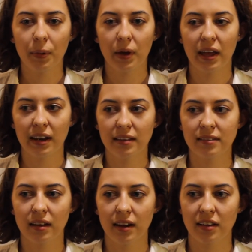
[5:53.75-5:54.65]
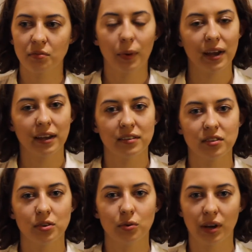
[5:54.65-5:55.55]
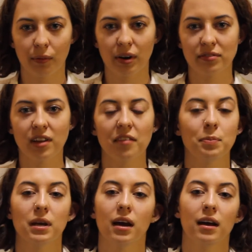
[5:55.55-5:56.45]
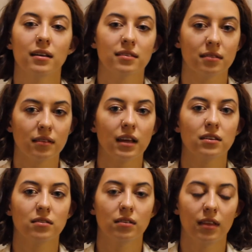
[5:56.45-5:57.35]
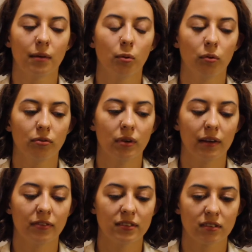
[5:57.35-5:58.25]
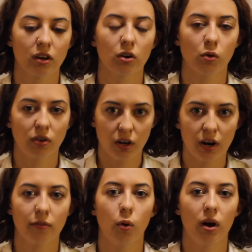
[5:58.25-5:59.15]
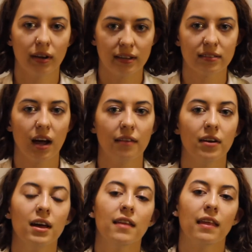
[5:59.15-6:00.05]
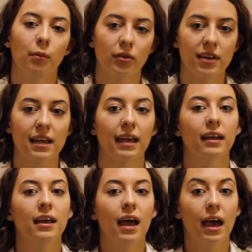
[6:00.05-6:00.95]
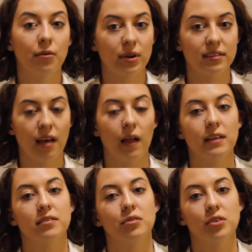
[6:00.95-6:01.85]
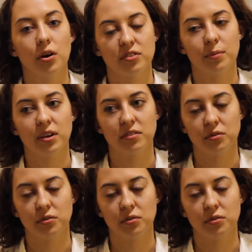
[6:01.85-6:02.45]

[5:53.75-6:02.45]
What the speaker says: it is a nice way to get rid of stuff, because they will, if it's good enough quality stuff, they will take it and resell it, so you know somebody's